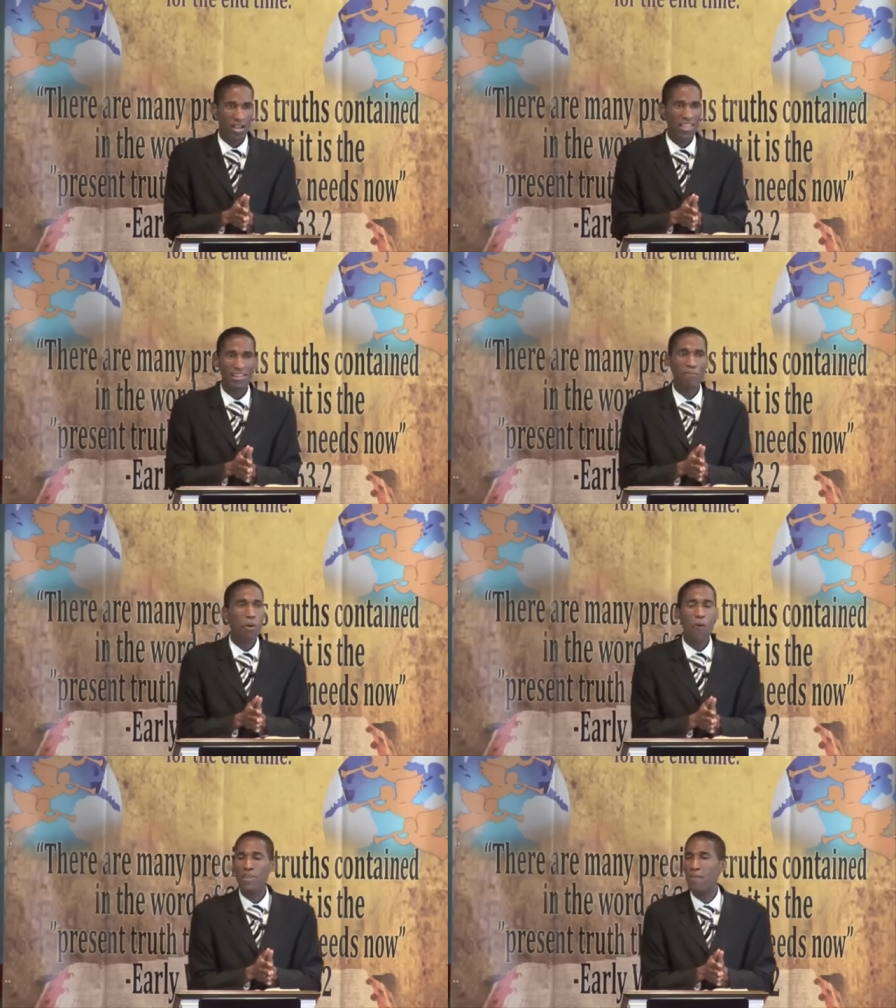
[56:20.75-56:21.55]
that the
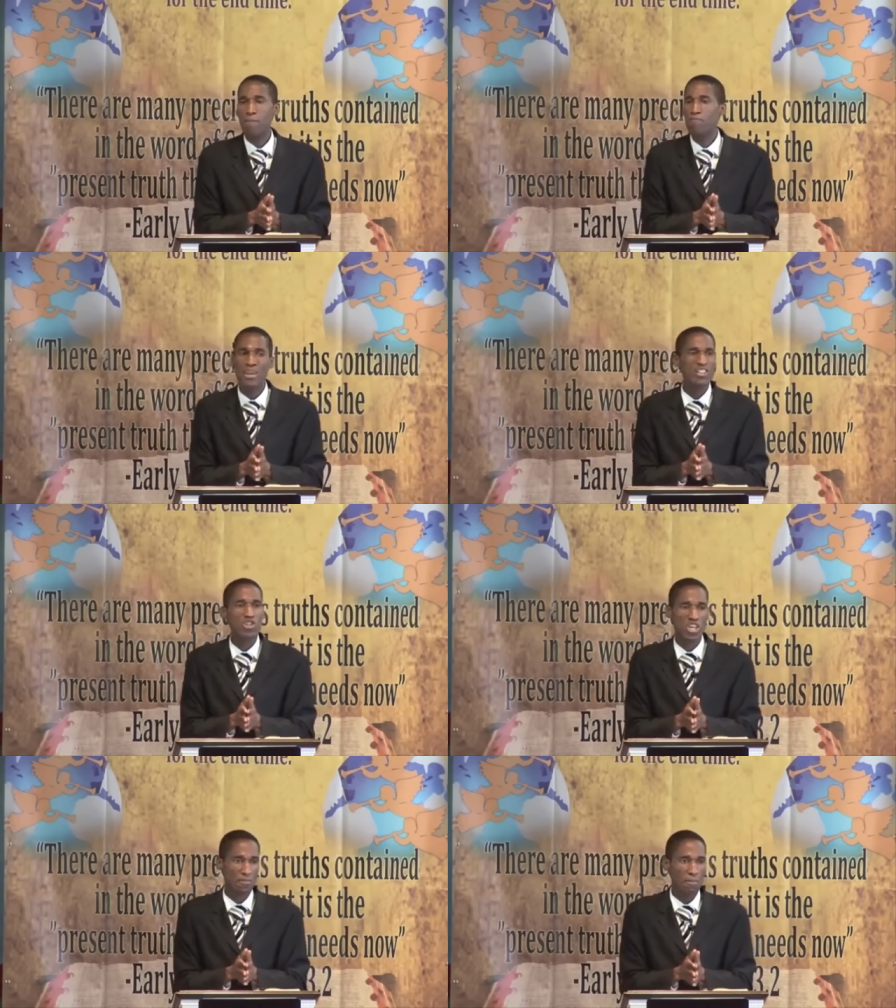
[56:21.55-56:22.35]
Pope keeps
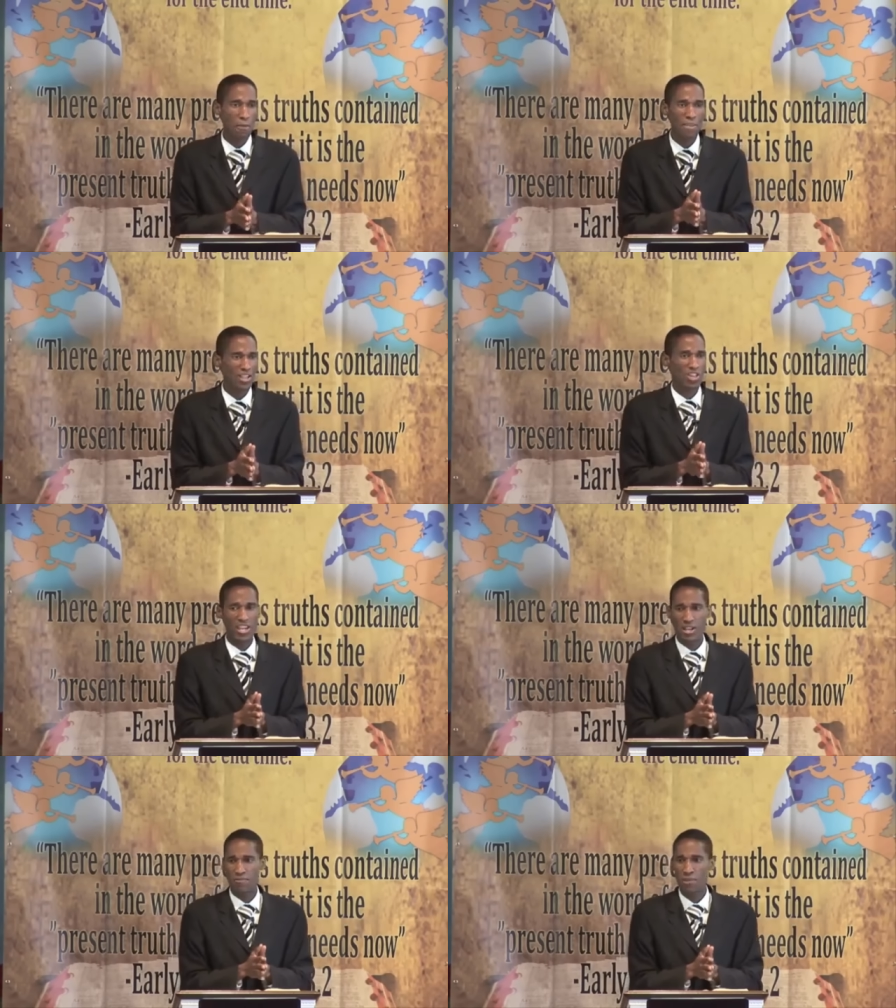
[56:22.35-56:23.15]
mention,
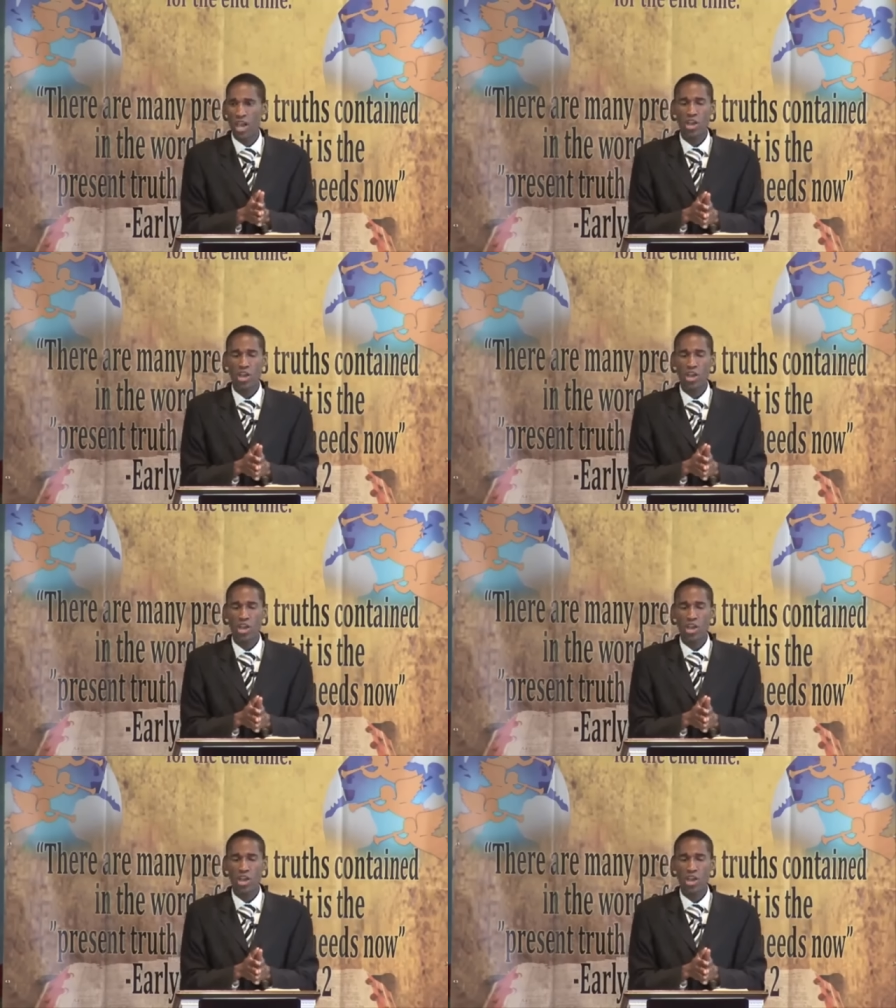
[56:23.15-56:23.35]
mentioning